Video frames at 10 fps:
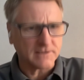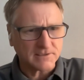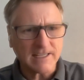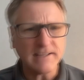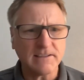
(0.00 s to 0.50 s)
The
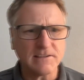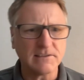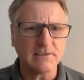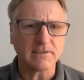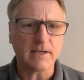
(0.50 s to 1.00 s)
second that it
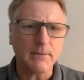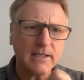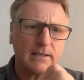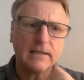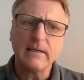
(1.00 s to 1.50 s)
sees it come
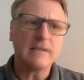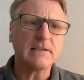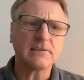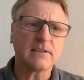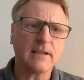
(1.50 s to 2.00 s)
in, it
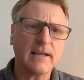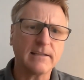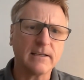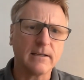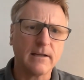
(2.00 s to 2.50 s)
doesn't collect it